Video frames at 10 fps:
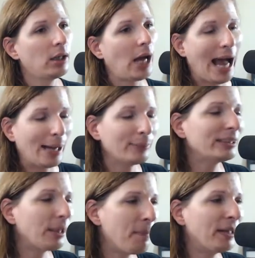I
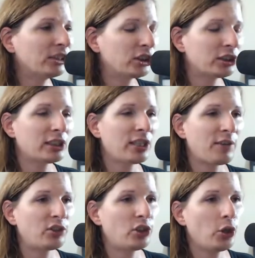was ambitious
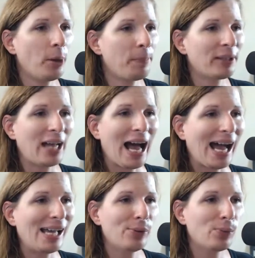enough to do it, but
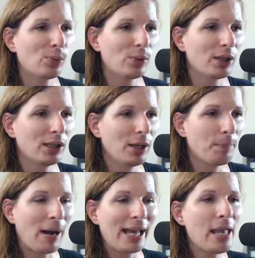
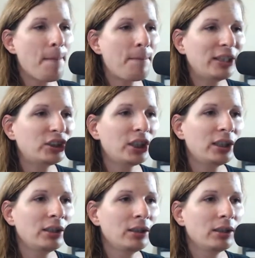my
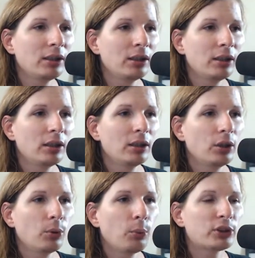ambition
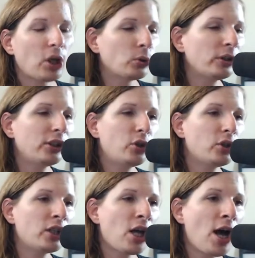was only
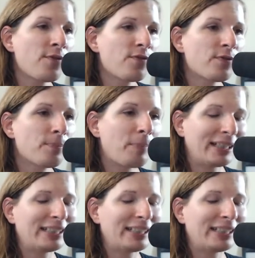good enough by the